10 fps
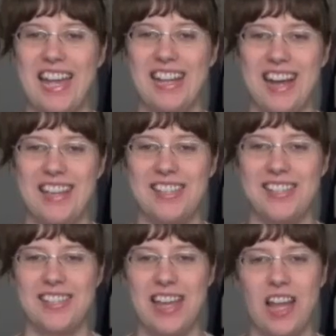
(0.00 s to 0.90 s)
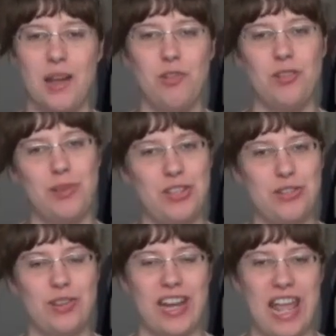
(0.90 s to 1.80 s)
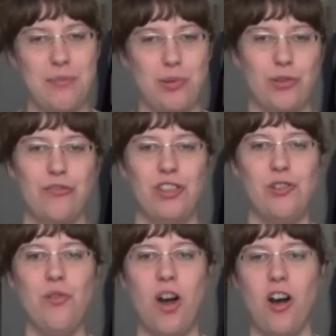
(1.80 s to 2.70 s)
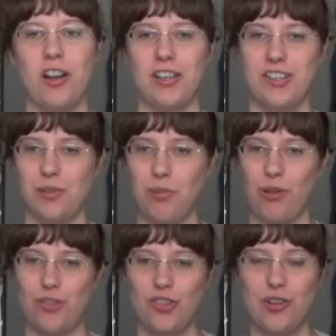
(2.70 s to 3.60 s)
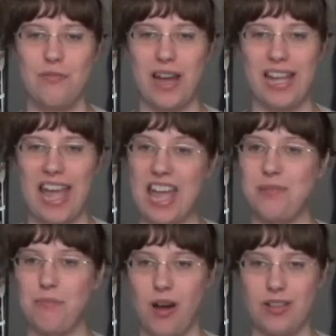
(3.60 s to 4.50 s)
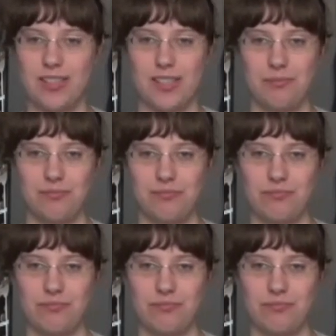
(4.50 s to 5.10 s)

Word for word: Hey guys, today I'm going to be doing a book review on Sepulchre by Kate Mosse.